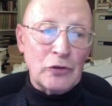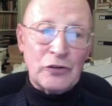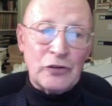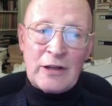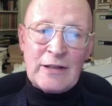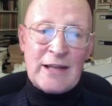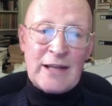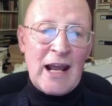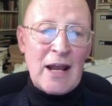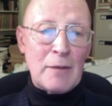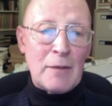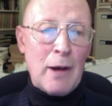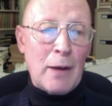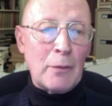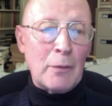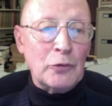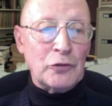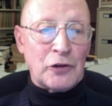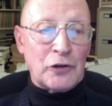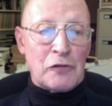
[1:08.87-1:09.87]
and
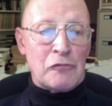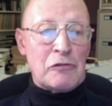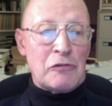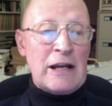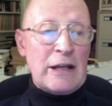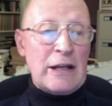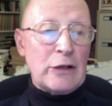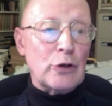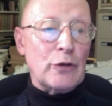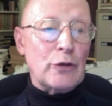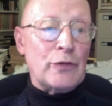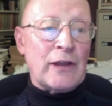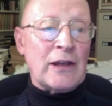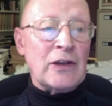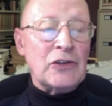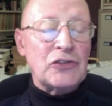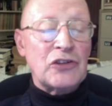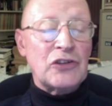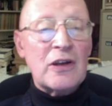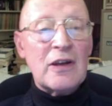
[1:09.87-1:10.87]
nanobubbles are really good
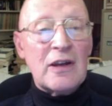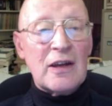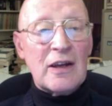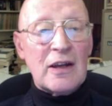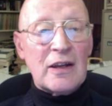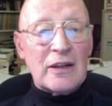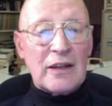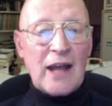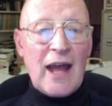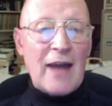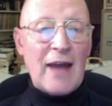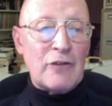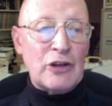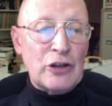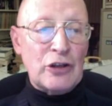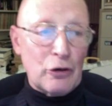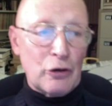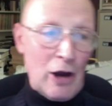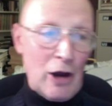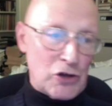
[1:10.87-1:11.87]
things to have in
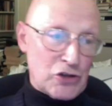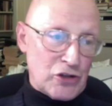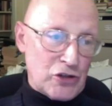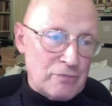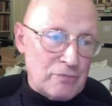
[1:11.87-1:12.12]
your ocean.